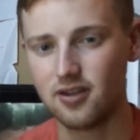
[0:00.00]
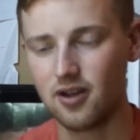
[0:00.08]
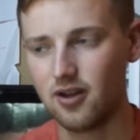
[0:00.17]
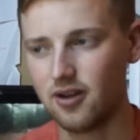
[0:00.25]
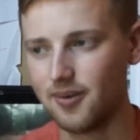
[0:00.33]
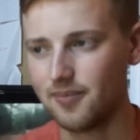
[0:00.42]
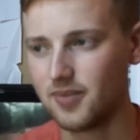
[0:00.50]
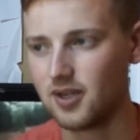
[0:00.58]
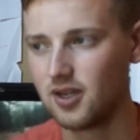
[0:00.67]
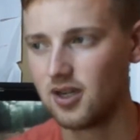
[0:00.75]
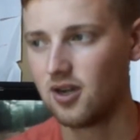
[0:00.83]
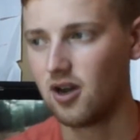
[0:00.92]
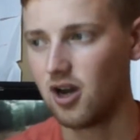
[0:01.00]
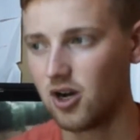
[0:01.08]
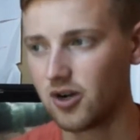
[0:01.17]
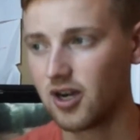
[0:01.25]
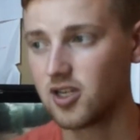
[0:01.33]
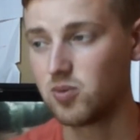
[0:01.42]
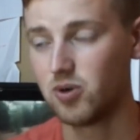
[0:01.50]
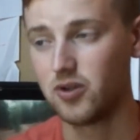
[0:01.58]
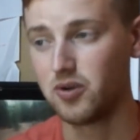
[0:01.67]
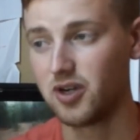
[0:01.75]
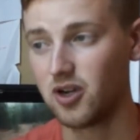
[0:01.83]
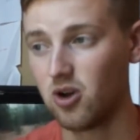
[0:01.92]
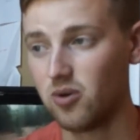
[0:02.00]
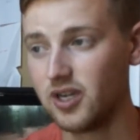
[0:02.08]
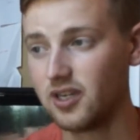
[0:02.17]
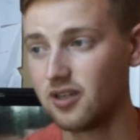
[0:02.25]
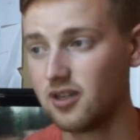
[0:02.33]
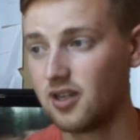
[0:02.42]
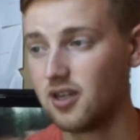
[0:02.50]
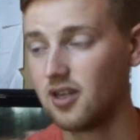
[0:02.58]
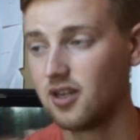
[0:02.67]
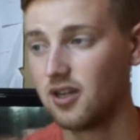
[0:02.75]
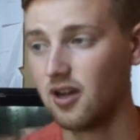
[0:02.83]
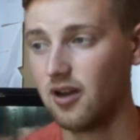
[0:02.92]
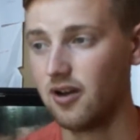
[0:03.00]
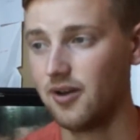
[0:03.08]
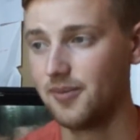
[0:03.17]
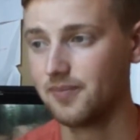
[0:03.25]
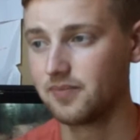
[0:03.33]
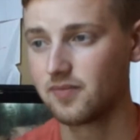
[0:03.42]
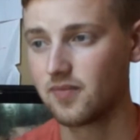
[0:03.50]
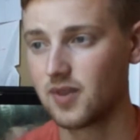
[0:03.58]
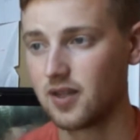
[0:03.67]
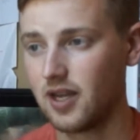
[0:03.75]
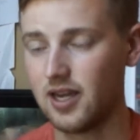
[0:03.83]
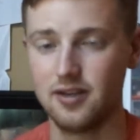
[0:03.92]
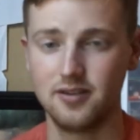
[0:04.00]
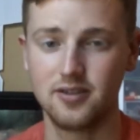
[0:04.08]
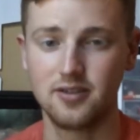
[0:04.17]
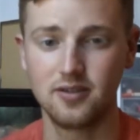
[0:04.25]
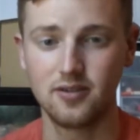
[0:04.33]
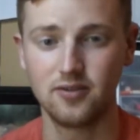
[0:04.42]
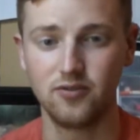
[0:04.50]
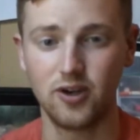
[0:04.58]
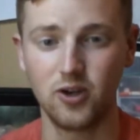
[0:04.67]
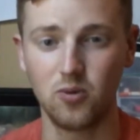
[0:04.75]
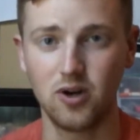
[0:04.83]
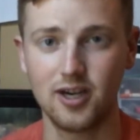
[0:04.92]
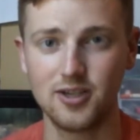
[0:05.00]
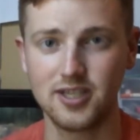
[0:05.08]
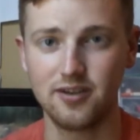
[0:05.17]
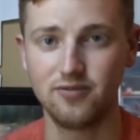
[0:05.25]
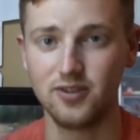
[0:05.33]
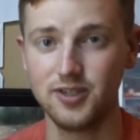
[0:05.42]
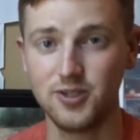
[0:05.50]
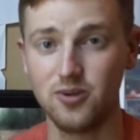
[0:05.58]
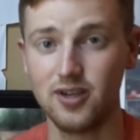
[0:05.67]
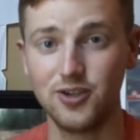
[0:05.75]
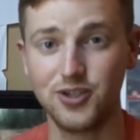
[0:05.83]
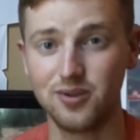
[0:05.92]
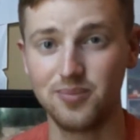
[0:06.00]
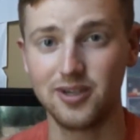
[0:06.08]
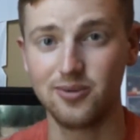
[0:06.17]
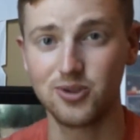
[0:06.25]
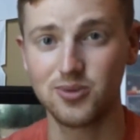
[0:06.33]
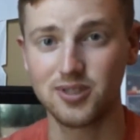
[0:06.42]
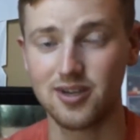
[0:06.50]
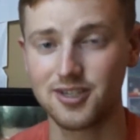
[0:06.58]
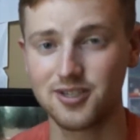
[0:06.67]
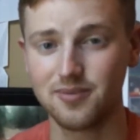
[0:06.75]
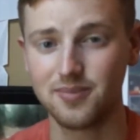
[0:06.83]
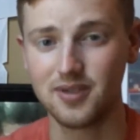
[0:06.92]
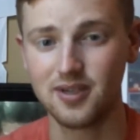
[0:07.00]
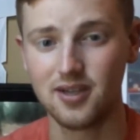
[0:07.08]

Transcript: All got to where they were going, and Running Warehouse had free 2-day shipping, which was awesome.